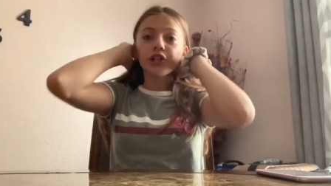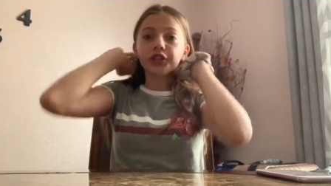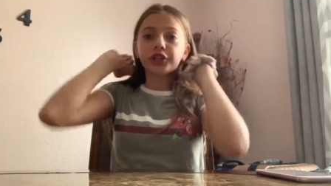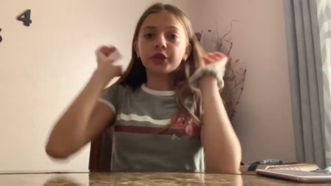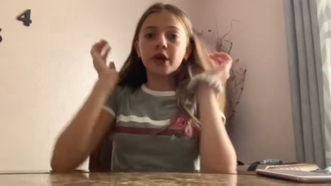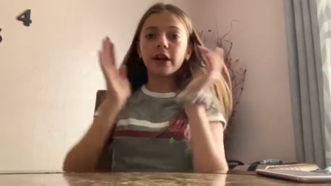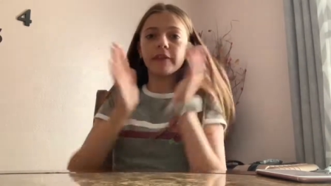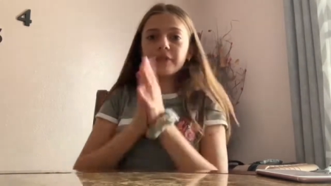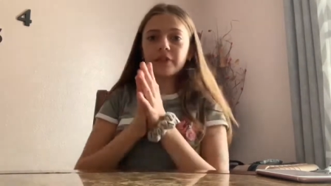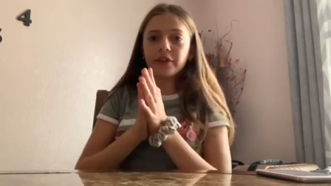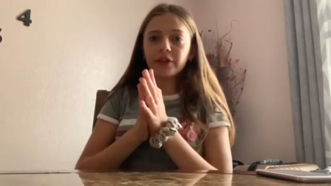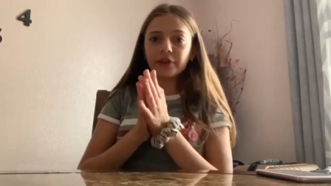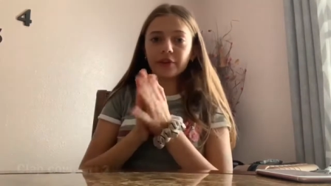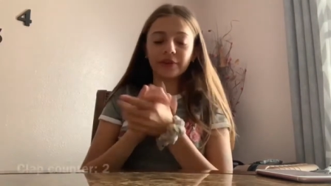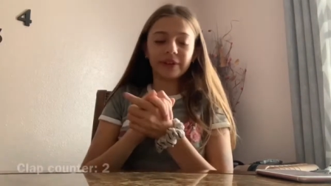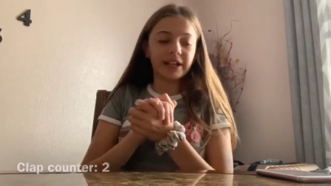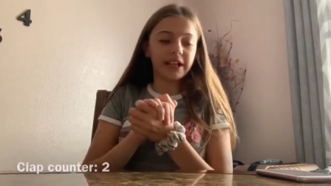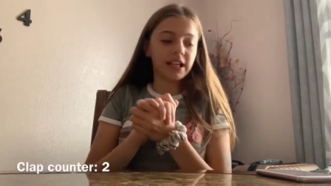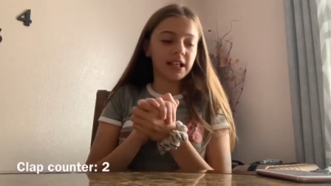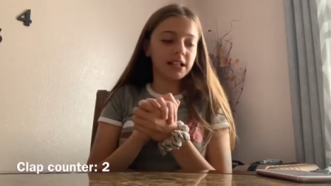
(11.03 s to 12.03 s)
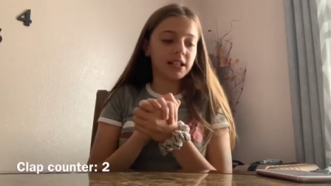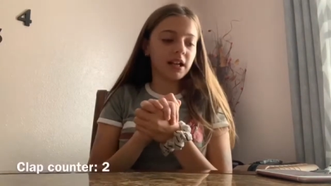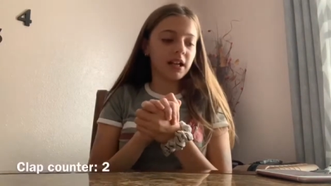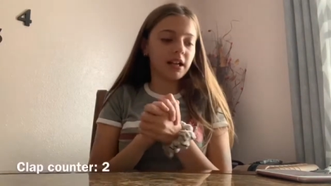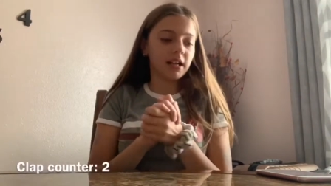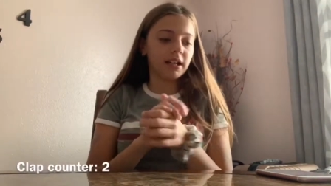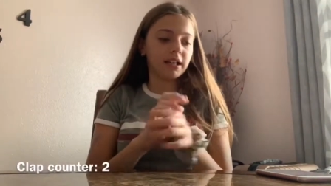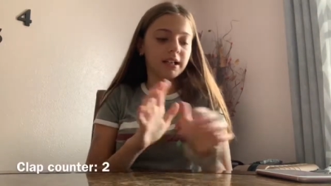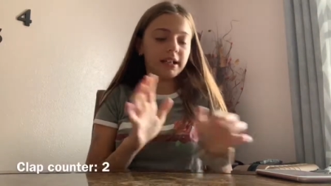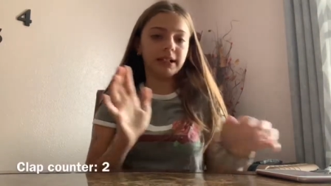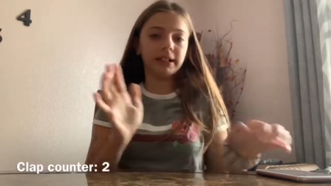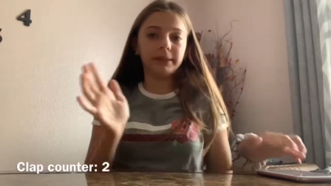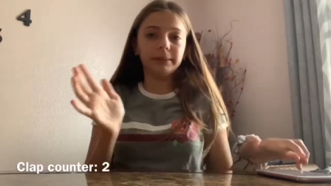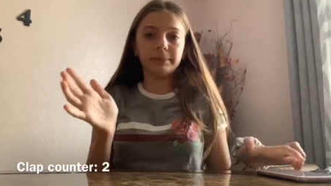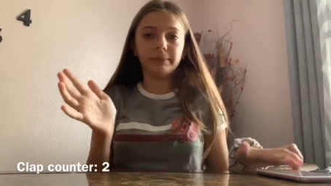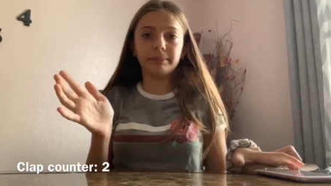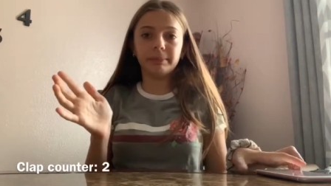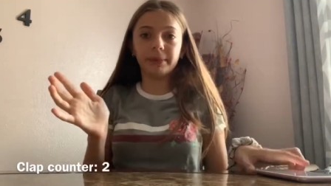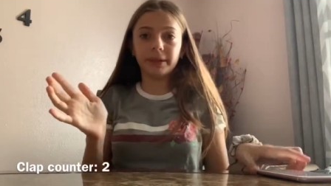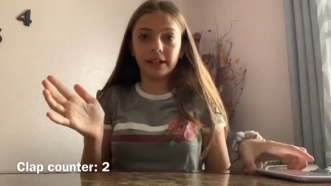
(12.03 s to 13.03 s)
Sorry for the noise,
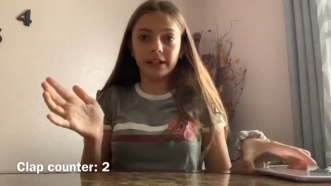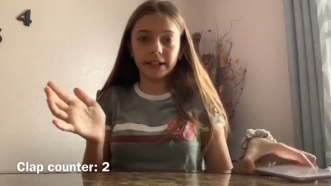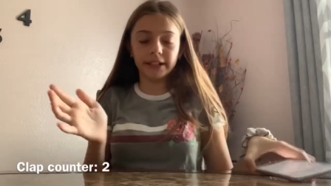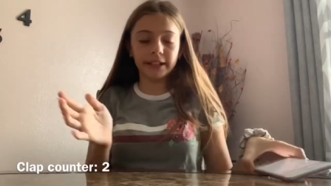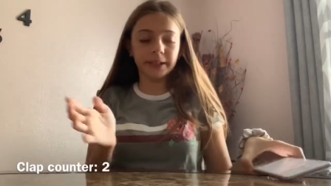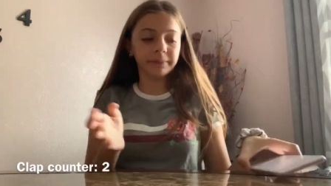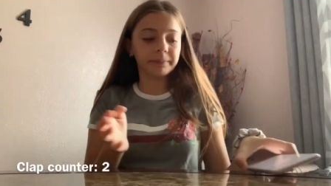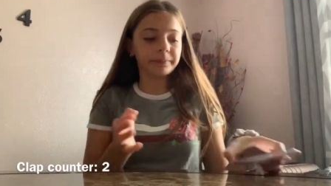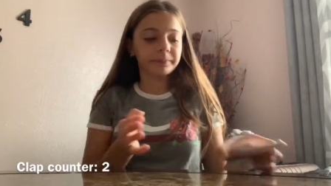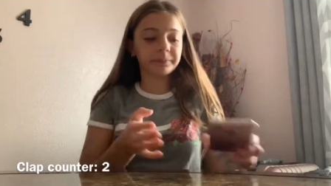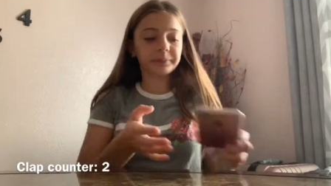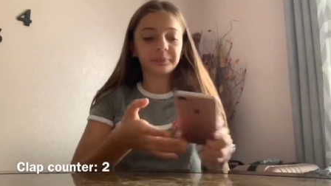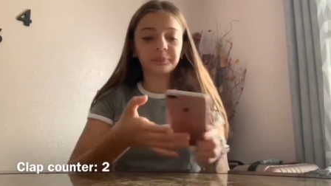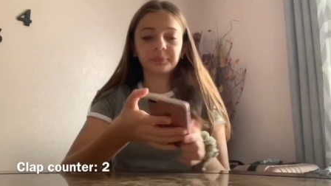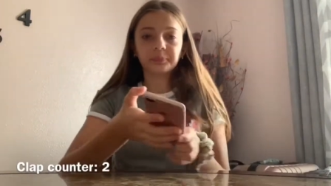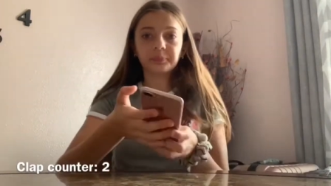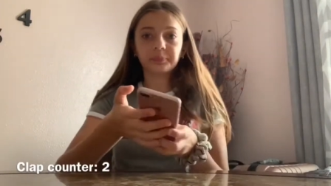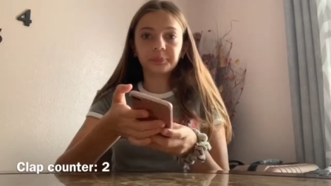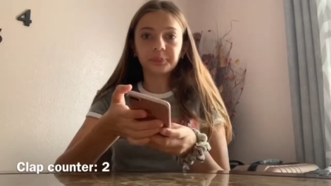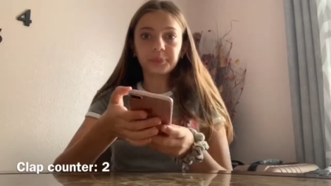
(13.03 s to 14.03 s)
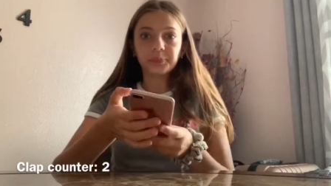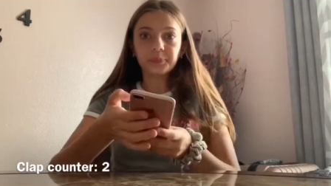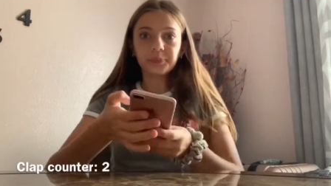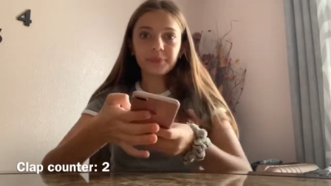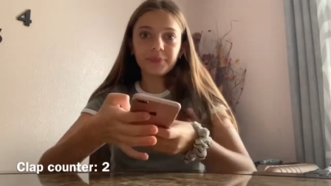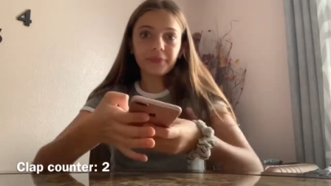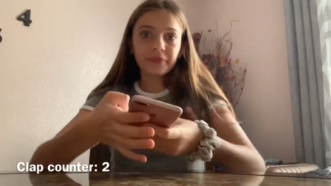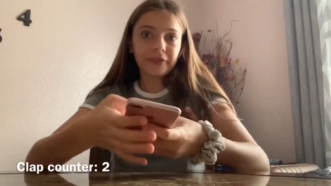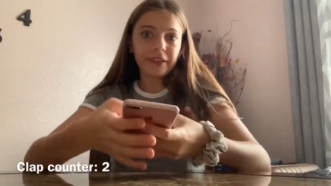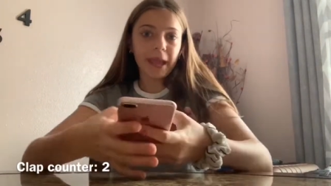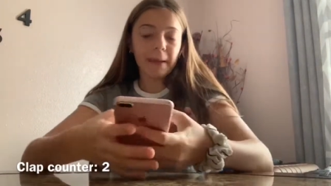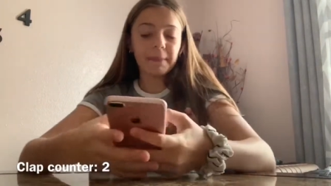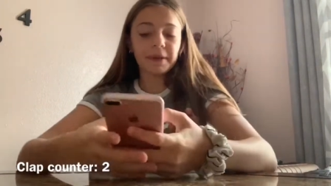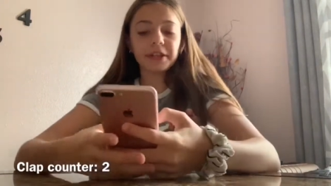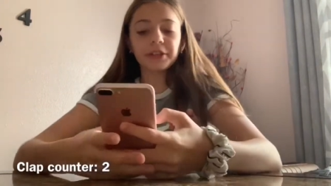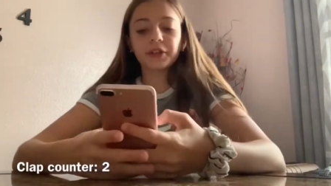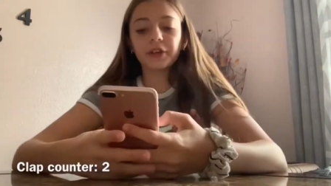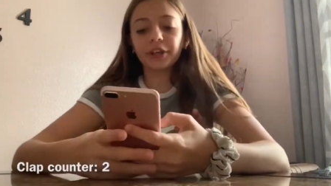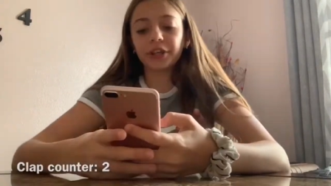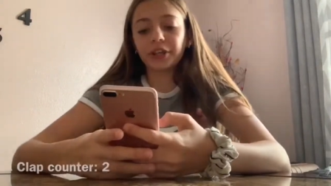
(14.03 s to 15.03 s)
um, but I'm
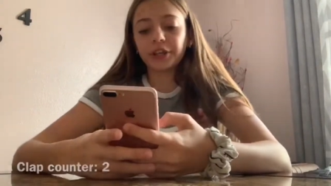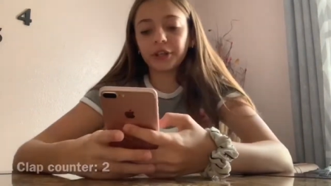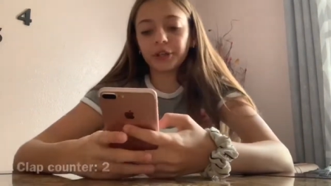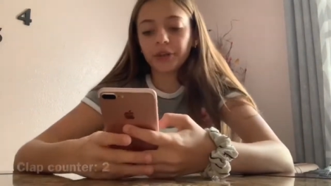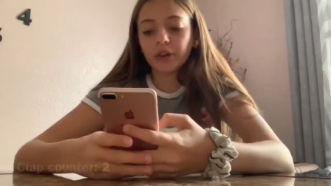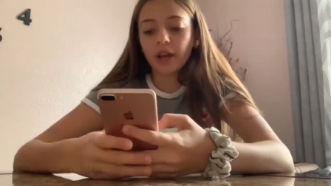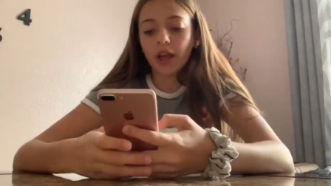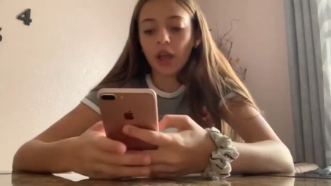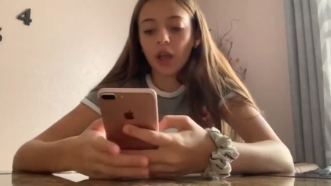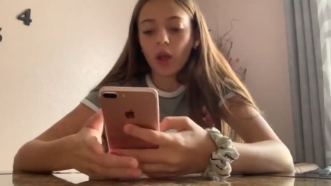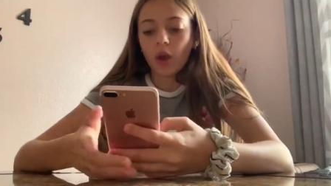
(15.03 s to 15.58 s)
just showing you